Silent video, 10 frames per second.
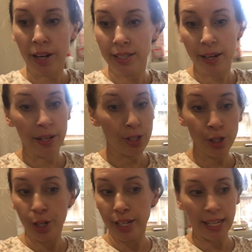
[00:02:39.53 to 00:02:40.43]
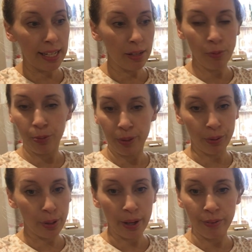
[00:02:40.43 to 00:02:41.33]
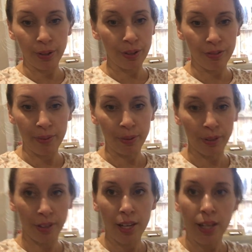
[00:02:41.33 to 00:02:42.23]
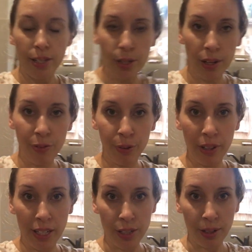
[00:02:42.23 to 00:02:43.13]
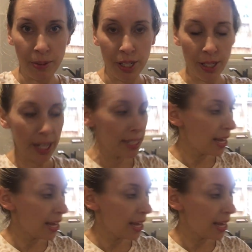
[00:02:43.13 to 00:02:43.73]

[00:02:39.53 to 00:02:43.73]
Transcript: Darius, you don't need any more milk. You have a lot of milk. Sorry for all the interruptions, guys.